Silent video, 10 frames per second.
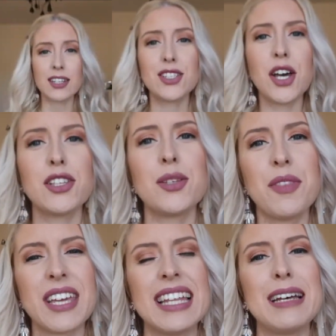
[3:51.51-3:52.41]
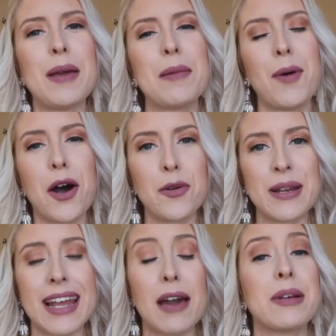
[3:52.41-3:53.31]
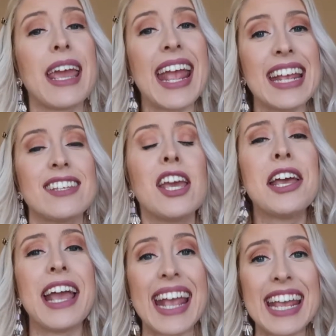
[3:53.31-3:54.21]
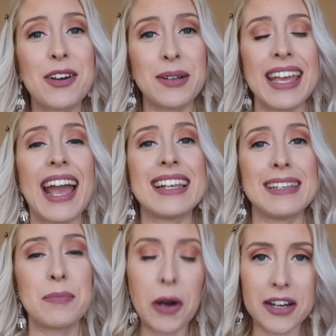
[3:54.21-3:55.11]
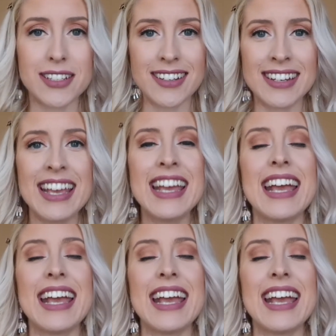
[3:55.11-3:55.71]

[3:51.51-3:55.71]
So something a little bit boring now, but it is equally as important,